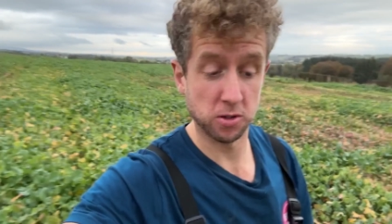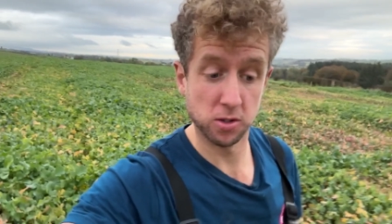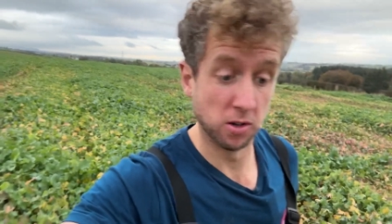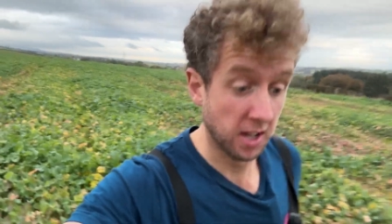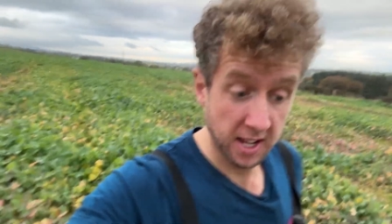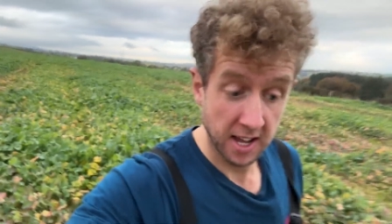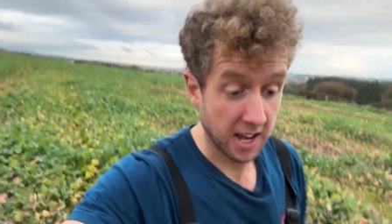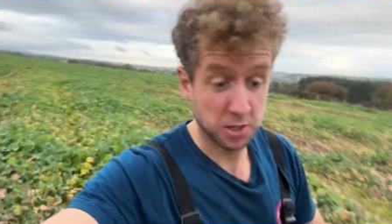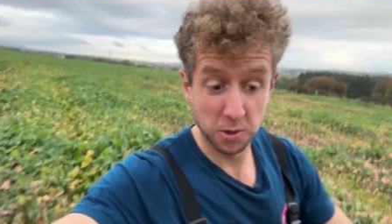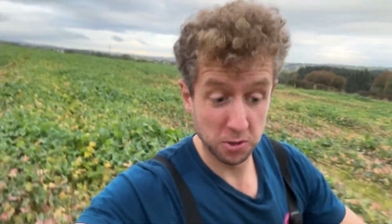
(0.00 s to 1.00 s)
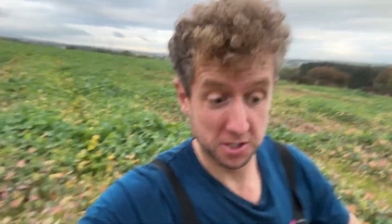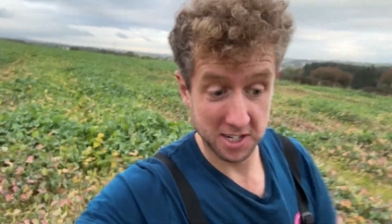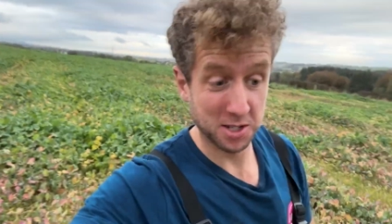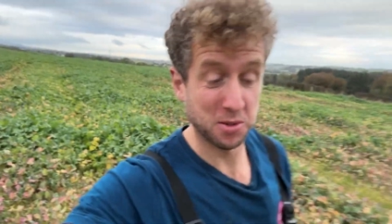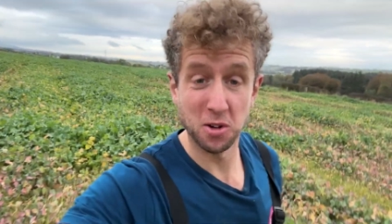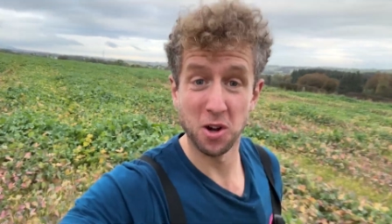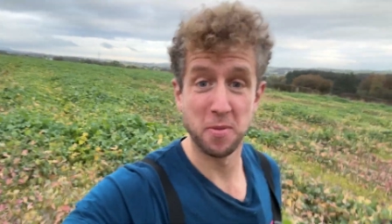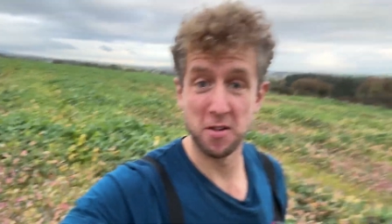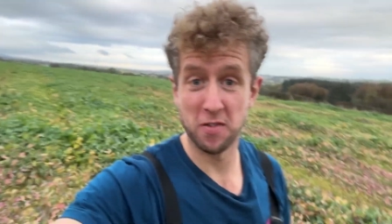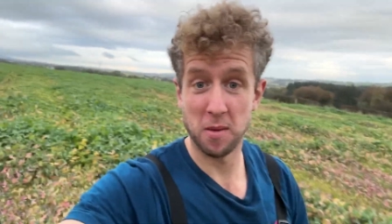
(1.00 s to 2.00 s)
So it's one of those things we talk
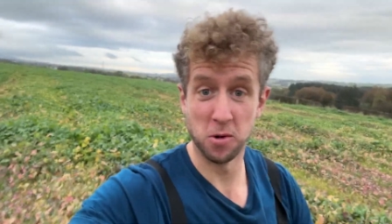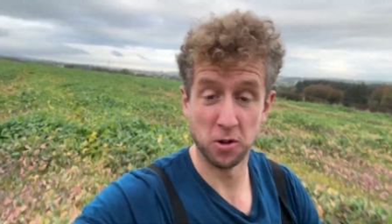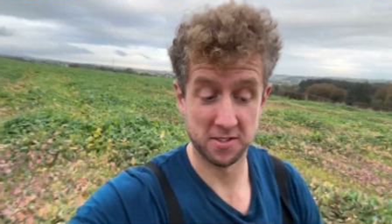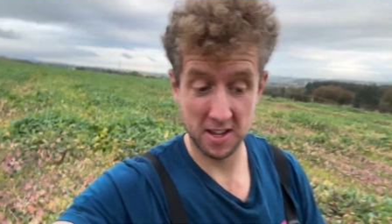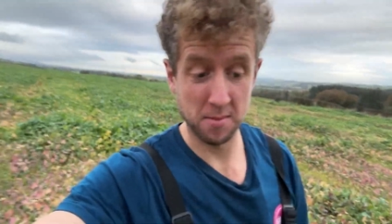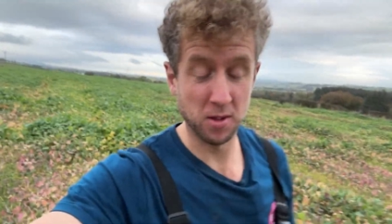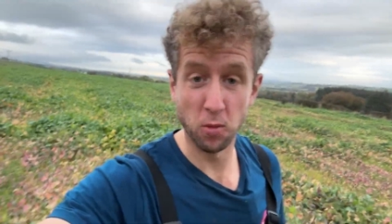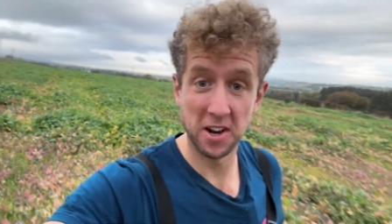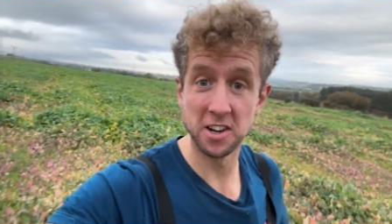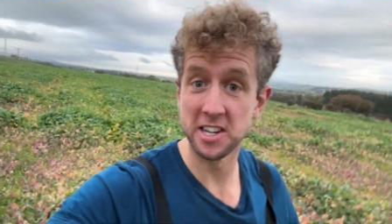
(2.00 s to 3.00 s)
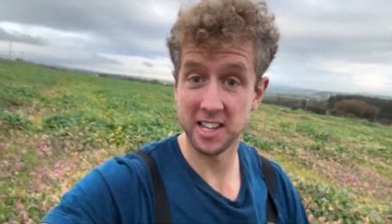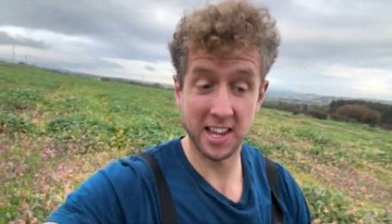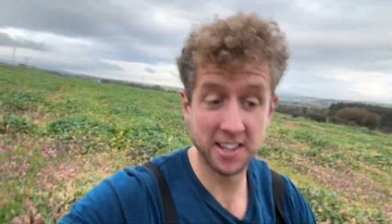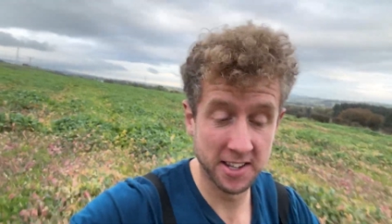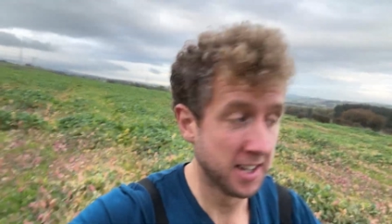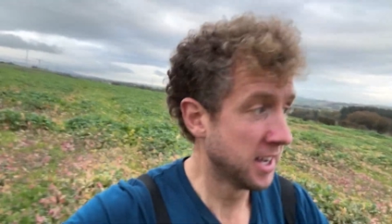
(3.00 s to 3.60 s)
about in farming all the time. You win or you learn.